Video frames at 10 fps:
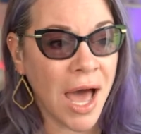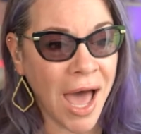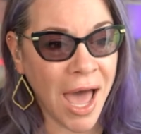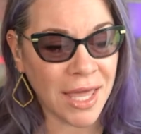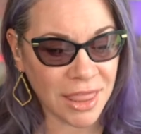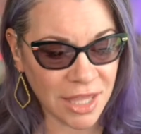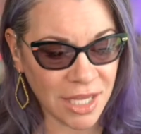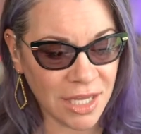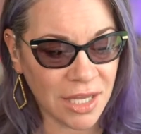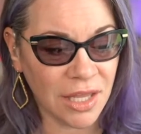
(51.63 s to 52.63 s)
I
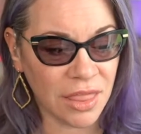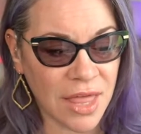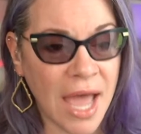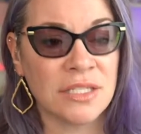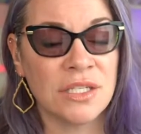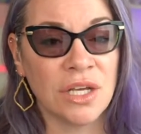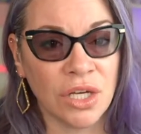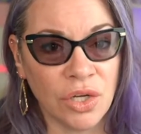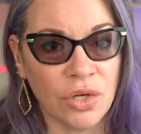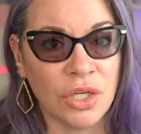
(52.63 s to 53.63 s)
think that's a
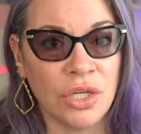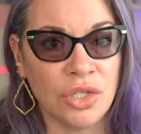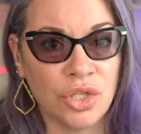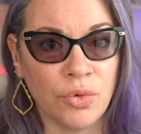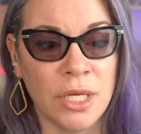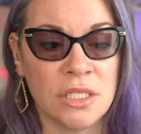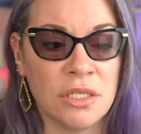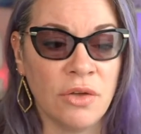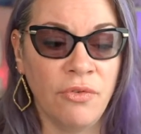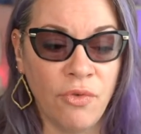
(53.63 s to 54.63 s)
good
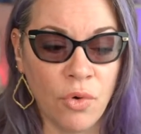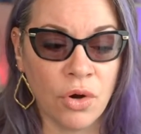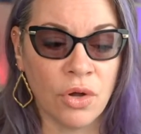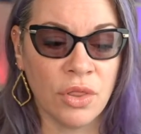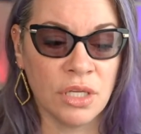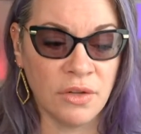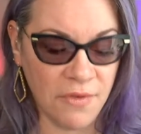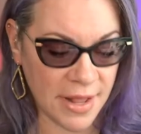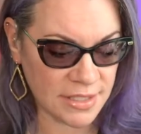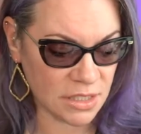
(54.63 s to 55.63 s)
choice for the
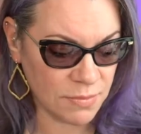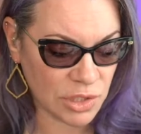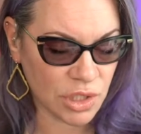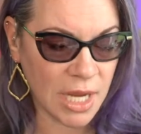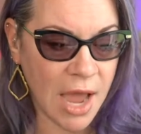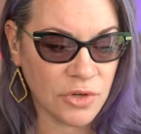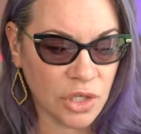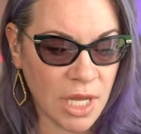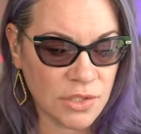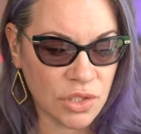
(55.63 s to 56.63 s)
defense, especially after
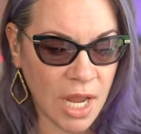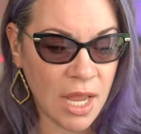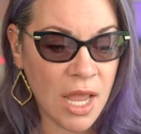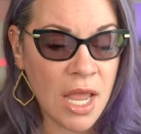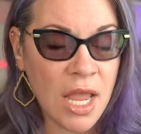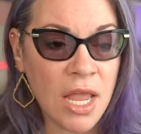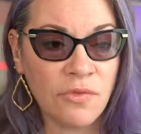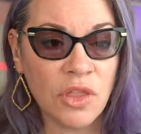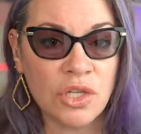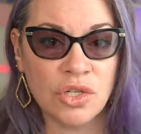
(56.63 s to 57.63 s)
yesterday.
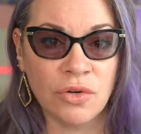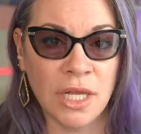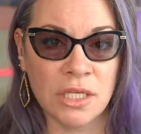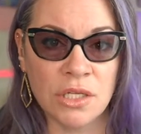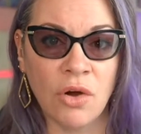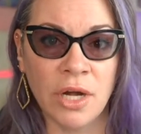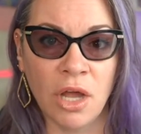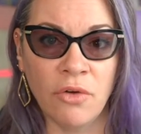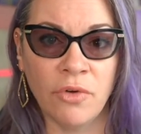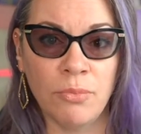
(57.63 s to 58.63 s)
If the jury is already
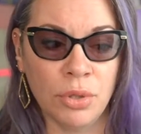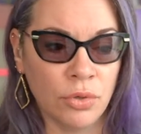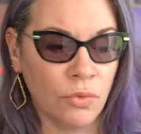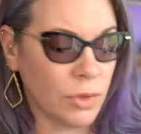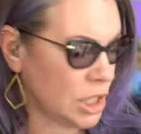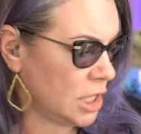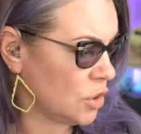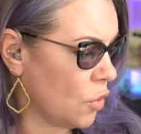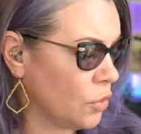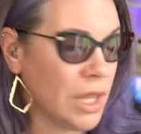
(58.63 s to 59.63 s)
over Poot, which he
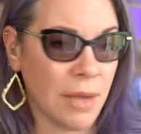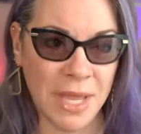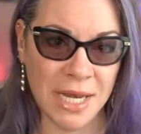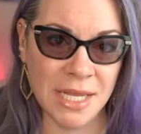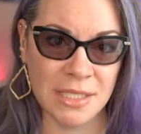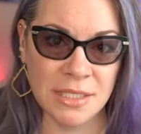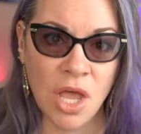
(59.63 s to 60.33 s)
told them in his